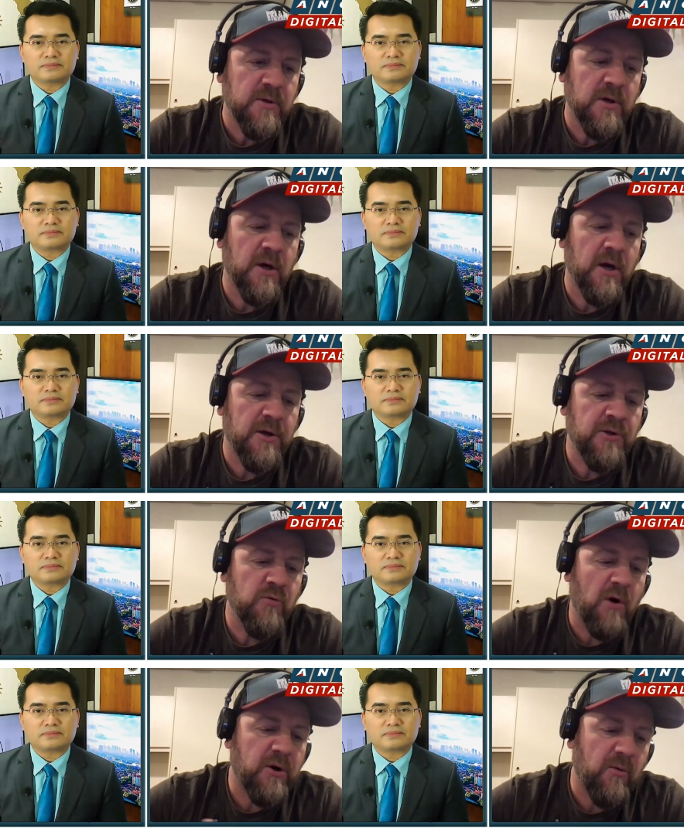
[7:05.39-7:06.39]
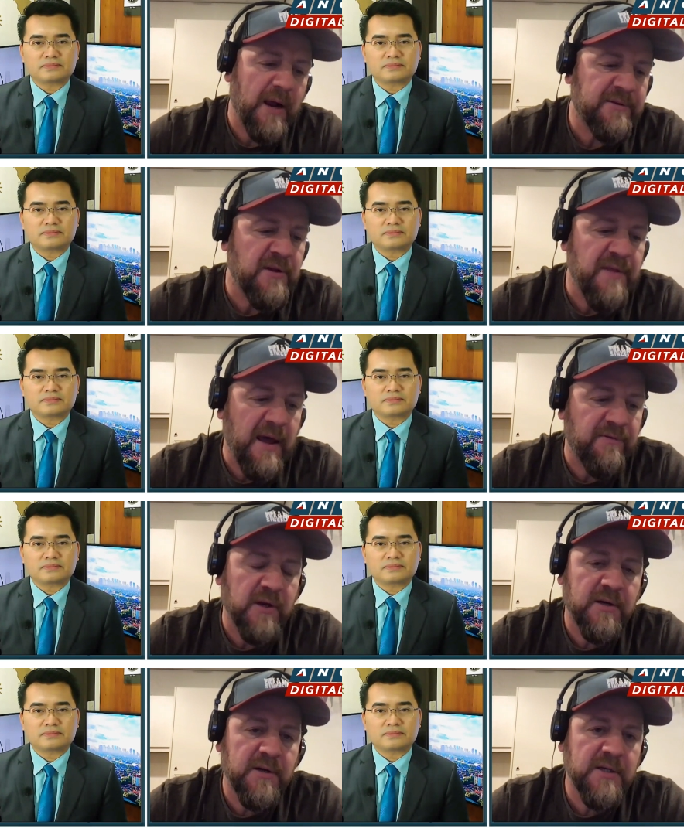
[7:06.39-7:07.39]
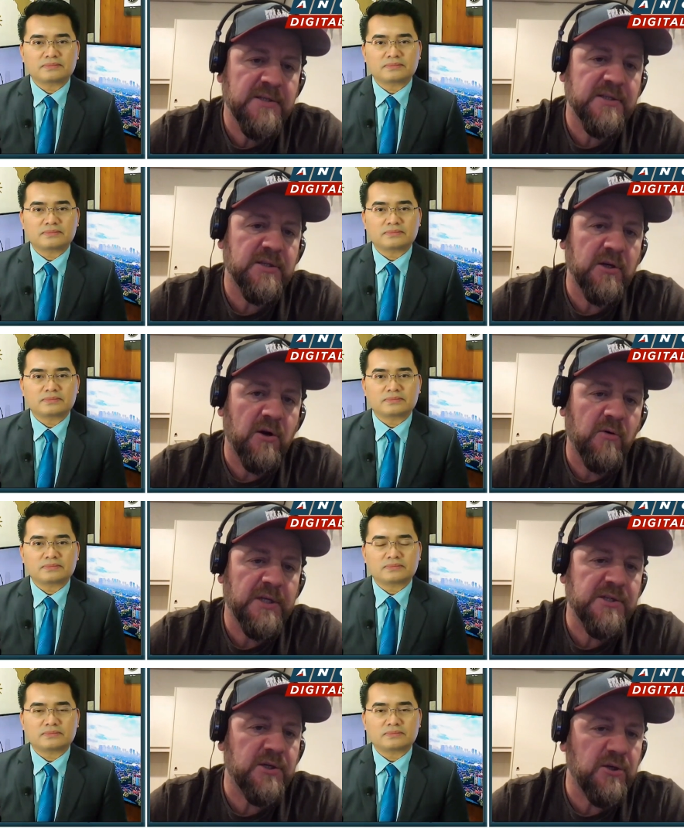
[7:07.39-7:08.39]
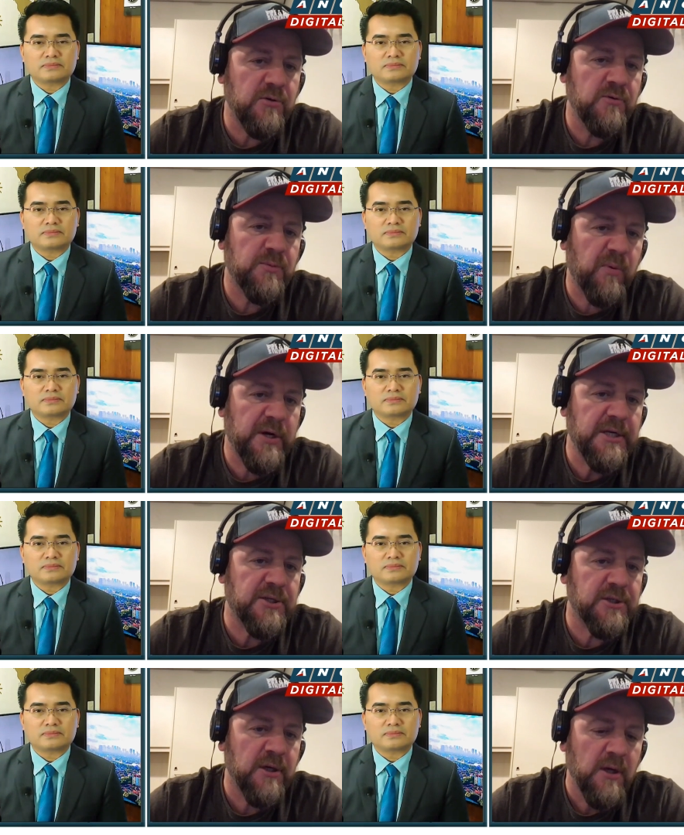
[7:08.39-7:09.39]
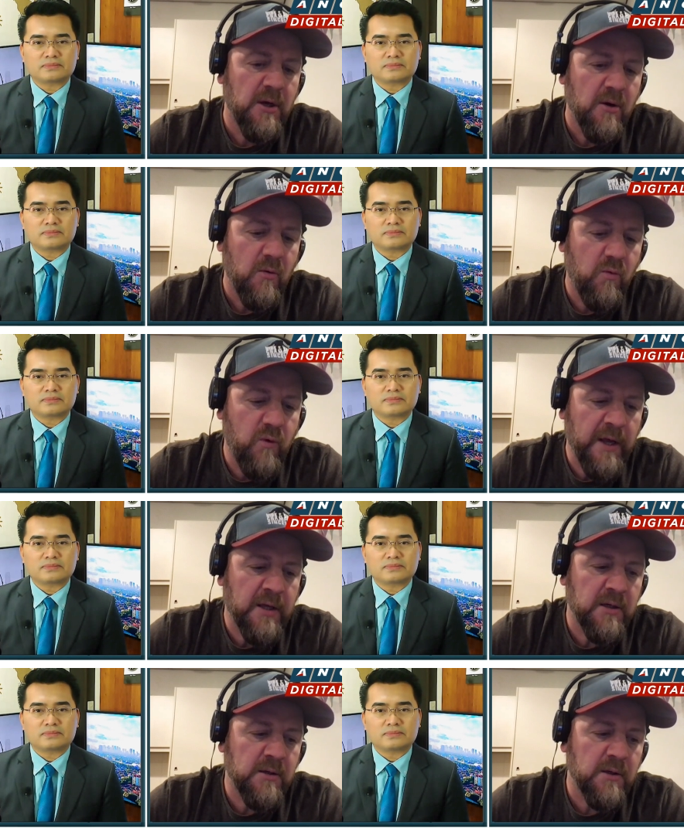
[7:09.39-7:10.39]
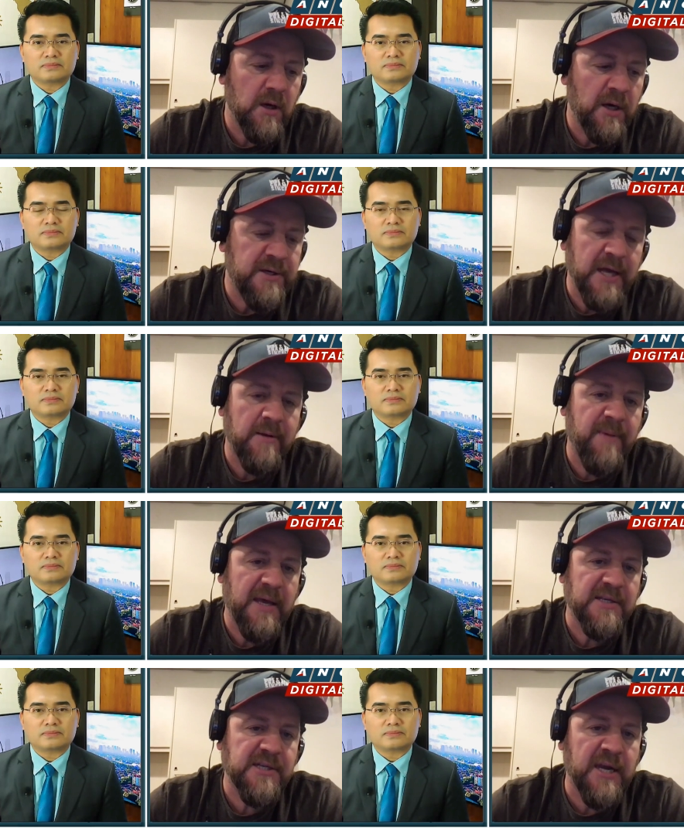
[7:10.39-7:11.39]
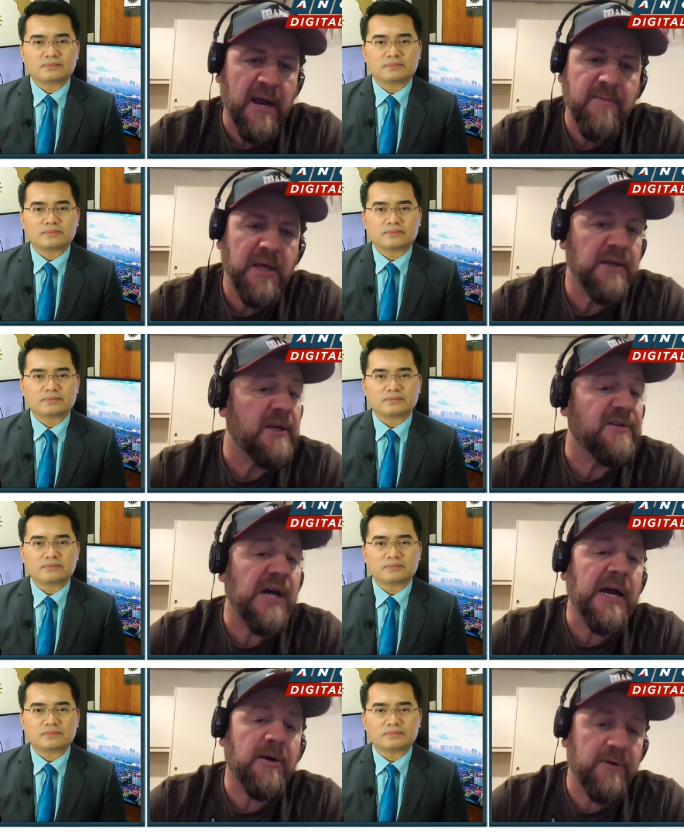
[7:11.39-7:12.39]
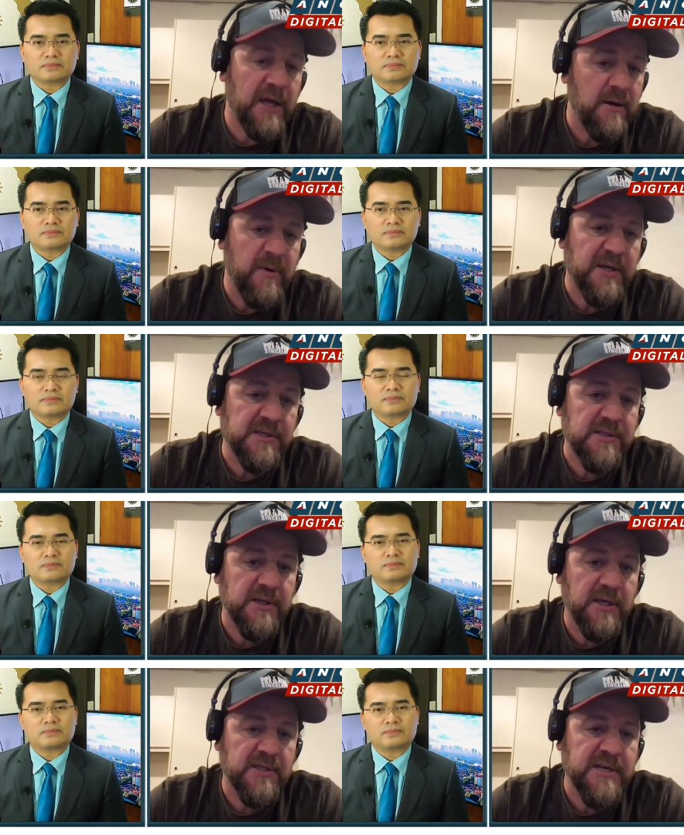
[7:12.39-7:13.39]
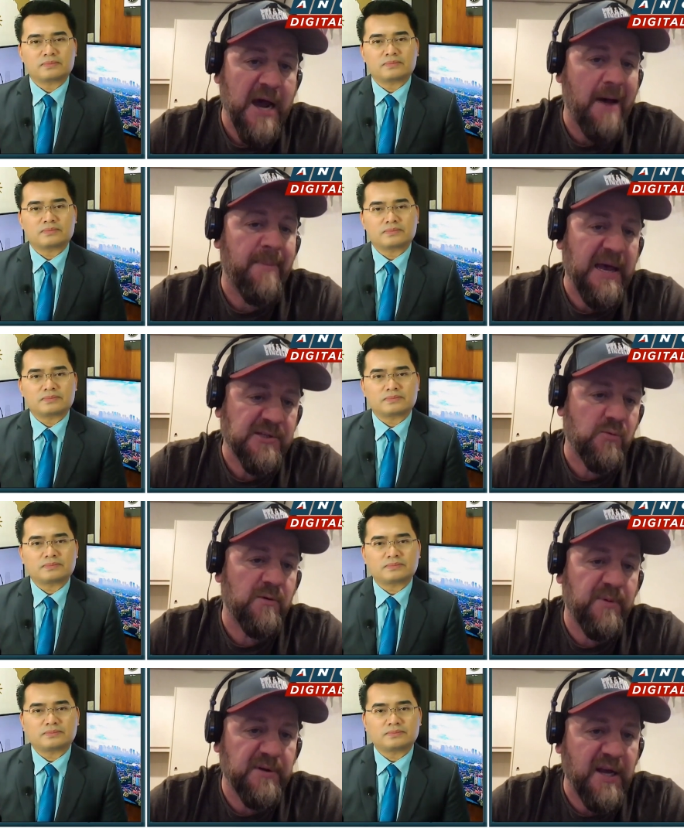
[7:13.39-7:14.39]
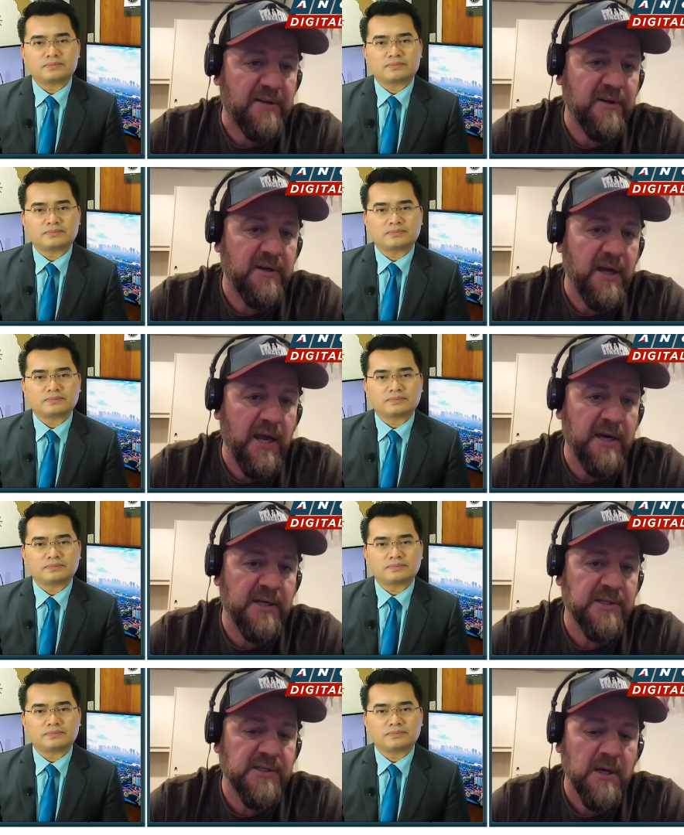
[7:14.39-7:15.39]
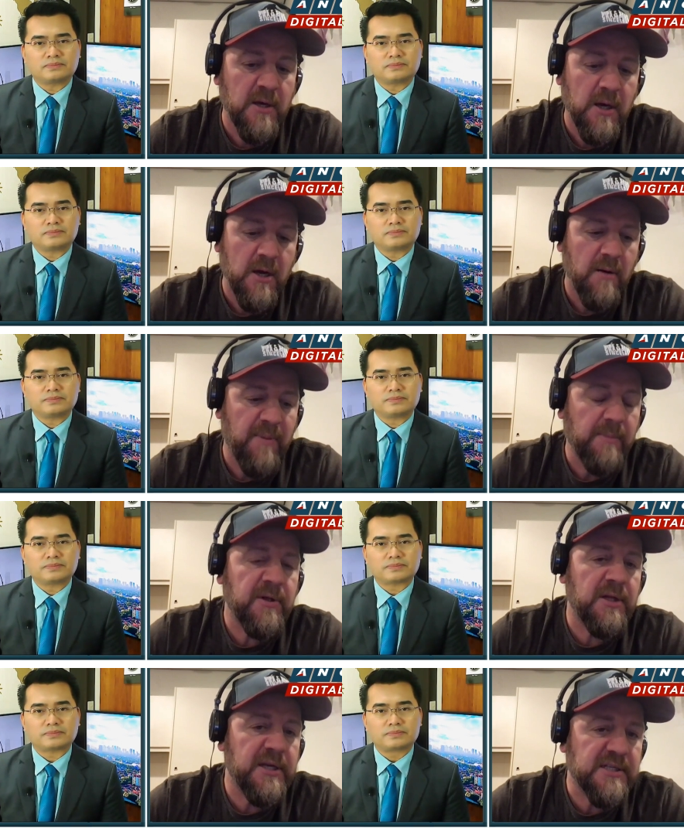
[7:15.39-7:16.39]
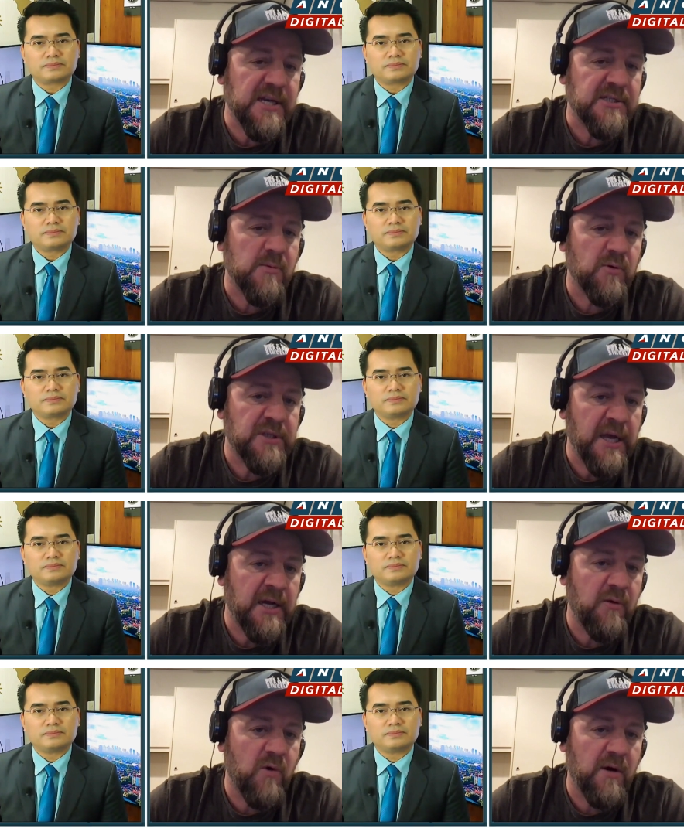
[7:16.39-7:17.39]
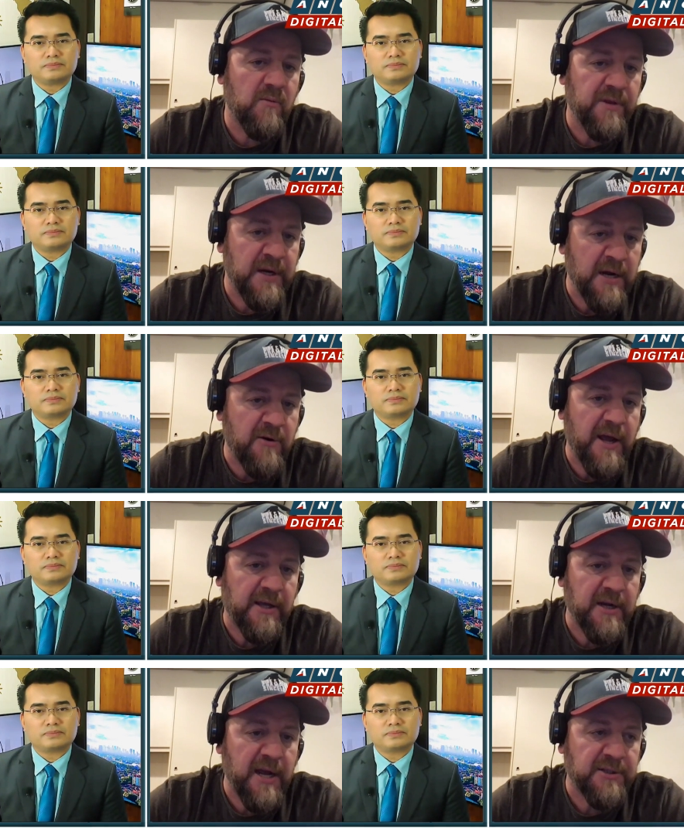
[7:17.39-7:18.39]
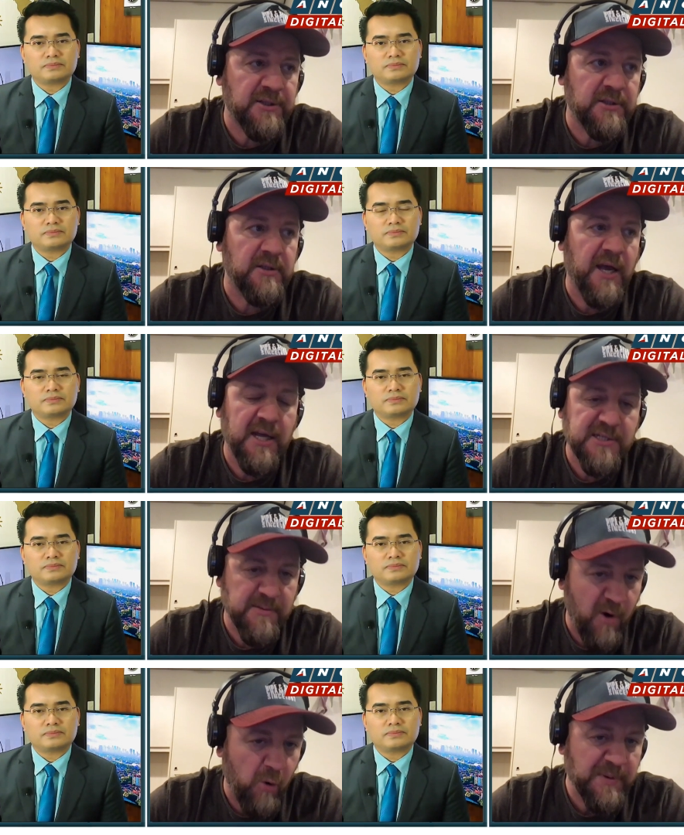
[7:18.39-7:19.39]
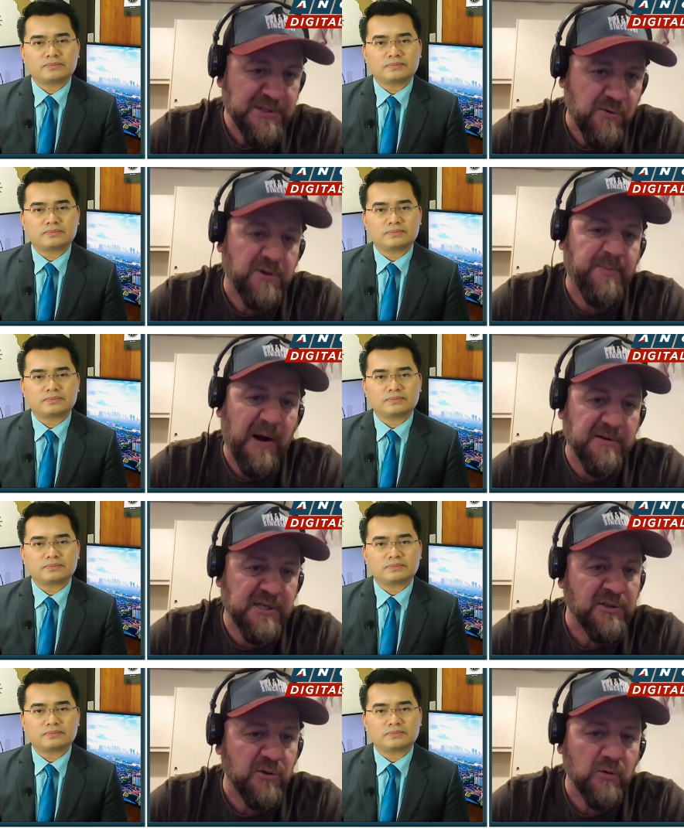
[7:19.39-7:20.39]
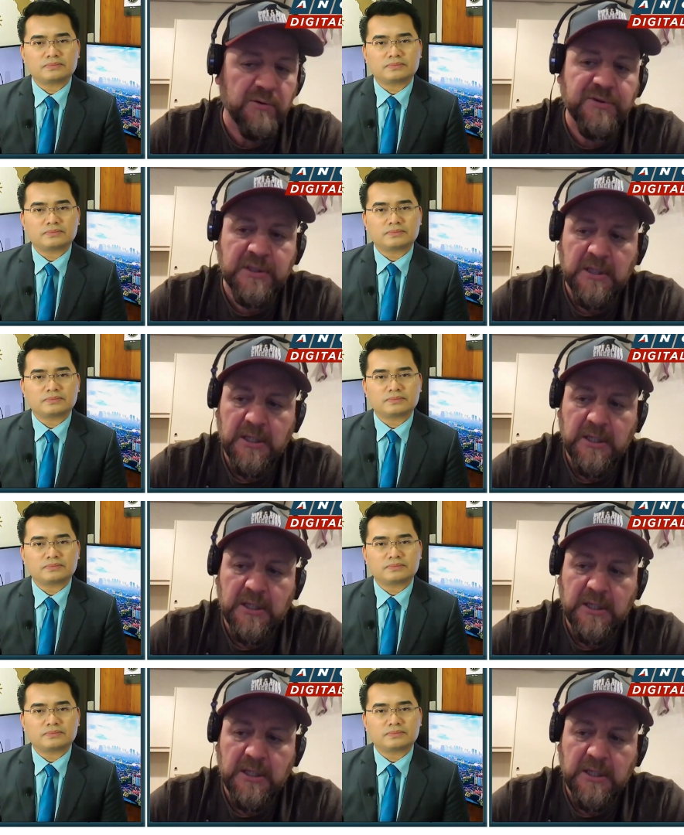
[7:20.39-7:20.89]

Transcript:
Speaker 1: uh, you are correct in that, that it is, you know, it's a huge breach when a database, and I mean the entire database, is not password protected and it's publicly accessible to anyone with an internet connection and some open source browsing tools.